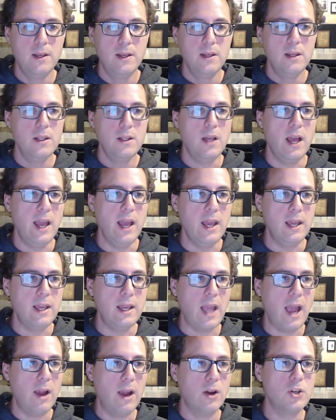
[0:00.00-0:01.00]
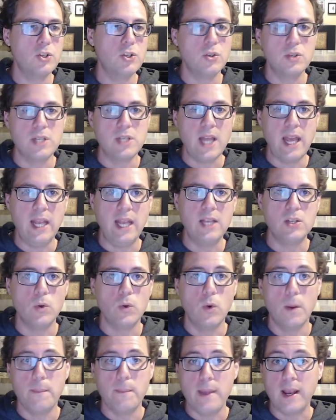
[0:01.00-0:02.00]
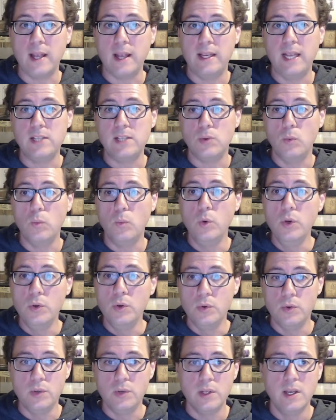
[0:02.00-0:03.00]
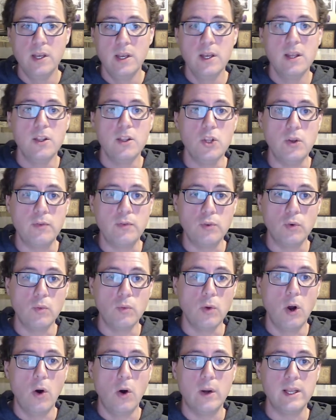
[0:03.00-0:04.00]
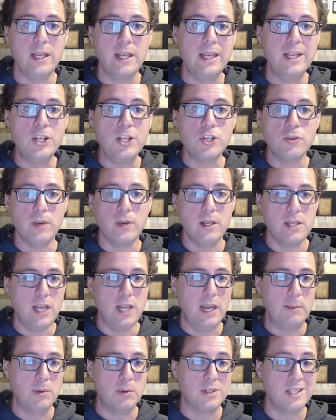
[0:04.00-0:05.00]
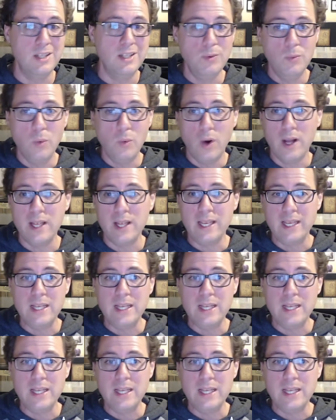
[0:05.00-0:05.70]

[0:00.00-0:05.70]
a character takes or a bad guy takes a wound, you have to roll on an injury table to see what is